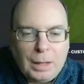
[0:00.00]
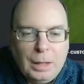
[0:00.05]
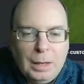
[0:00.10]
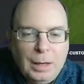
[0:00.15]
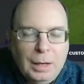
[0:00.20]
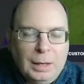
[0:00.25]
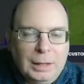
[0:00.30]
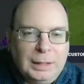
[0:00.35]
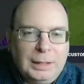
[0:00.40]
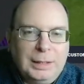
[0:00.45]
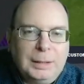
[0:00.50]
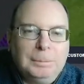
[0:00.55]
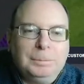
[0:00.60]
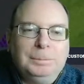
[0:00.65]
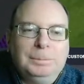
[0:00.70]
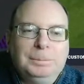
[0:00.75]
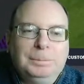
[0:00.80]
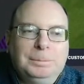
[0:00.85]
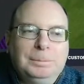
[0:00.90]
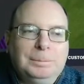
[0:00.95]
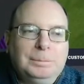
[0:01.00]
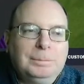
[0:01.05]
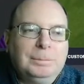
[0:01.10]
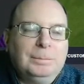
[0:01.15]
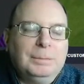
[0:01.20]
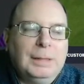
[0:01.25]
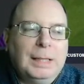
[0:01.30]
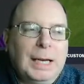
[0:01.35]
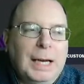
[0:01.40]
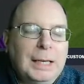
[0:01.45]
Um,
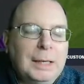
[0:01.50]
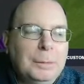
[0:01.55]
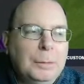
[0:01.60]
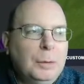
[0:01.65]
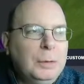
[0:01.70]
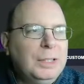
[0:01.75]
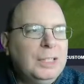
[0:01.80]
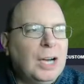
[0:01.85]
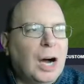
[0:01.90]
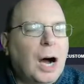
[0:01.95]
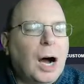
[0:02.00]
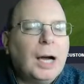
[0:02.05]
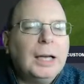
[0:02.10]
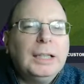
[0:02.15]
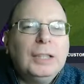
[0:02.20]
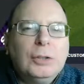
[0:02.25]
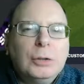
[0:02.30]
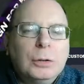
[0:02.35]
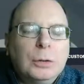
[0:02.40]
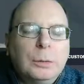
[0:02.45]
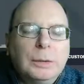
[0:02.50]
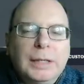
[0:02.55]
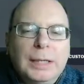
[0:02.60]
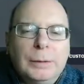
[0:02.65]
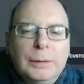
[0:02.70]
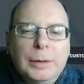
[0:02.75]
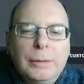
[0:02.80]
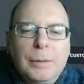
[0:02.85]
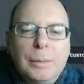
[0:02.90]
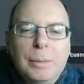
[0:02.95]
and I'm not entirely sure I want to get rid
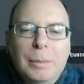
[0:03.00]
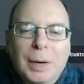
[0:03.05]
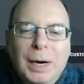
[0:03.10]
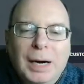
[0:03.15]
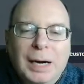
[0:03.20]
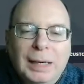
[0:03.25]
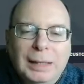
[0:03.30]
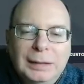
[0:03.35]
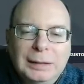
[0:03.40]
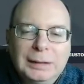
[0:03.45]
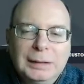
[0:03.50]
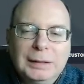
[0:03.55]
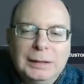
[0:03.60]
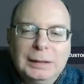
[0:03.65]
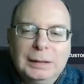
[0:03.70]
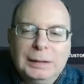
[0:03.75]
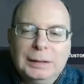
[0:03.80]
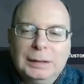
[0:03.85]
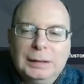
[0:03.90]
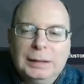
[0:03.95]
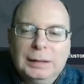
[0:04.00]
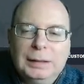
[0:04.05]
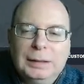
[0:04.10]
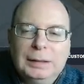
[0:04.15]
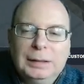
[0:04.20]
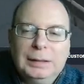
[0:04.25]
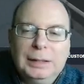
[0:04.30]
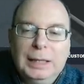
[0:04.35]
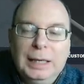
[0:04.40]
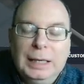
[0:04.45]
of him, but
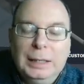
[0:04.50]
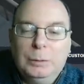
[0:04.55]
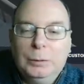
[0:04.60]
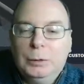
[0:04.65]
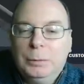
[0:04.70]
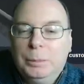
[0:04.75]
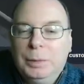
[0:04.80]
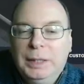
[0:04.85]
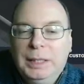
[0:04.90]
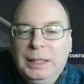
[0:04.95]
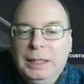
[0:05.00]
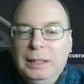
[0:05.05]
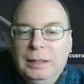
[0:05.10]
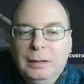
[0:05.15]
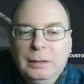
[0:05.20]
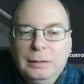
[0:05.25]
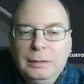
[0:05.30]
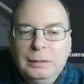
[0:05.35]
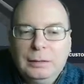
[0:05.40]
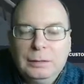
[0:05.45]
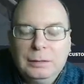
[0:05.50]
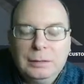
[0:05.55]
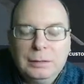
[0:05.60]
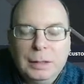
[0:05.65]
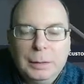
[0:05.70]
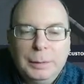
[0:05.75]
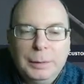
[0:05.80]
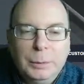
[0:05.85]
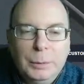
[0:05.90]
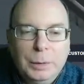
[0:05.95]
it would be, I
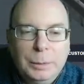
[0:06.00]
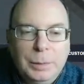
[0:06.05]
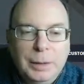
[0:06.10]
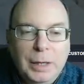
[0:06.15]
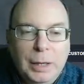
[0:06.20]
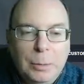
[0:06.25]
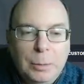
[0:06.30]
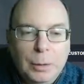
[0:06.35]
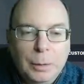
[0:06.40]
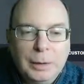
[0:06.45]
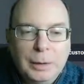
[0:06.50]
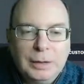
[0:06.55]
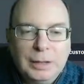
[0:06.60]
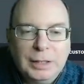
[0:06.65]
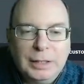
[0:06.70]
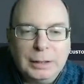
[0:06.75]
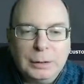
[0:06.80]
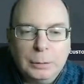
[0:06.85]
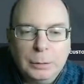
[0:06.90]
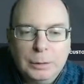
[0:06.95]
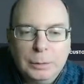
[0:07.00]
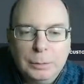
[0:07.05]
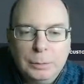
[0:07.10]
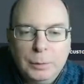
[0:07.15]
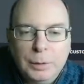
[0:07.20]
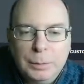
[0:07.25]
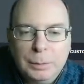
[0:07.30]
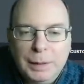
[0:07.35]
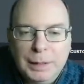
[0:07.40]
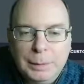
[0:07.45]
mean, we'd be up on the deal. We'd,
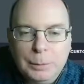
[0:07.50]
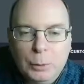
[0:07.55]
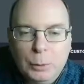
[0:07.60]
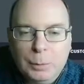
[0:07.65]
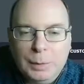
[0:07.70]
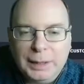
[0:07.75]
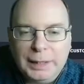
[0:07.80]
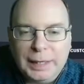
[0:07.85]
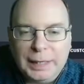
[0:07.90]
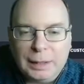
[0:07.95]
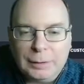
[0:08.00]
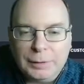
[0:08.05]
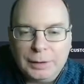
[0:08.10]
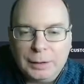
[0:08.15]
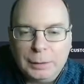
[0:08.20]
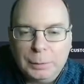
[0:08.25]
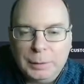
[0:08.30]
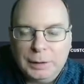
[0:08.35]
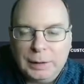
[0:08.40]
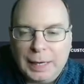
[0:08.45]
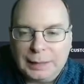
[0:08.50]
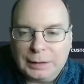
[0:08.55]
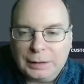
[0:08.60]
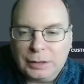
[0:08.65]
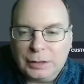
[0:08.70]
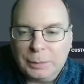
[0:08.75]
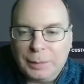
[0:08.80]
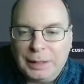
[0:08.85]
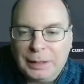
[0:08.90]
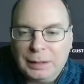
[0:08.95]
we'd make more money out of it than we had to
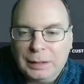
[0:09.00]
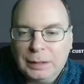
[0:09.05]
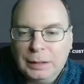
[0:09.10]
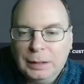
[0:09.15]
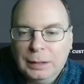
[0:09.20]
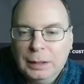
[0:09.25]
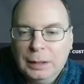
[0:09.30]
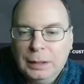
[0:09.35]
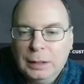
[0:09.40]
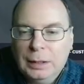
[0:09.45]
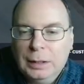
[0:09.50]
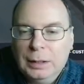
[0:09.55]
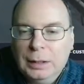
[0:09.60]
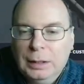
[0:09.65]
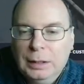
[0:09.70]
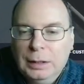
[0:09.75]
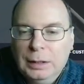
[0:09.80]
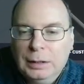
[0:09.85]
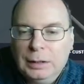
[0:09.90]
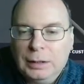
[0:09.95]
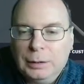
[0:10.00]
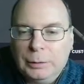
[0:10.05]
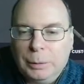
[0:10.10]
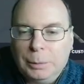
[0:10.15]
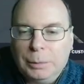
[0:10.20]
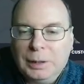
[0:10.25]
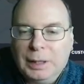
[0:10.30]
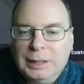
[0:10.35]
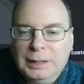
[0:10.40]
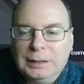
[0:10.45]
spend to
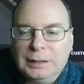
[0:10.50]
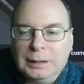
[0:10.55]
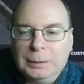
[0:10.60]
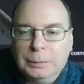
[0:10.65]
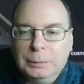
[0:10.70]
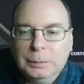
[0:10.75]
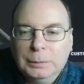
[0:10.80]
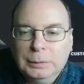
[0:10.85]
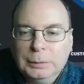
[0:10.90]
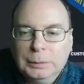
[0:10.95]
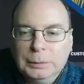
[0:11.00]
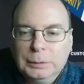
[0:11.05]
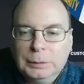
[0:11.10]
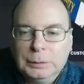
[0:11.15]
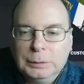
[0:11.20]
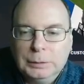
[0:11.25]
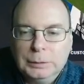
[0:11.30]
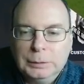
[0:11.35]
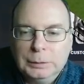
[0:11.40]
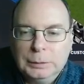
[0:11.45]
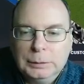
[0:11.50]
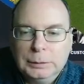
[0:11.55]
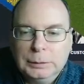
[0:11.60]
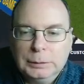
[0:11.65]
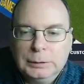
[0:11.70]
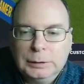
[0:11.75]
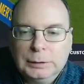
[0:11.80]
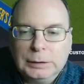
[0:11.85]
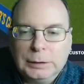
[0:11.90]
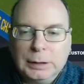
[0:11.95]
replace him.
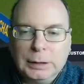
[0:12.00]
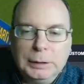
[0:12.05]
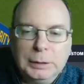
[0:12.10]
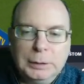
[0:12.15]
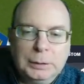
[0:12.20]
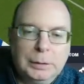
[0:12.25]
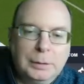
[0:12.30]
So,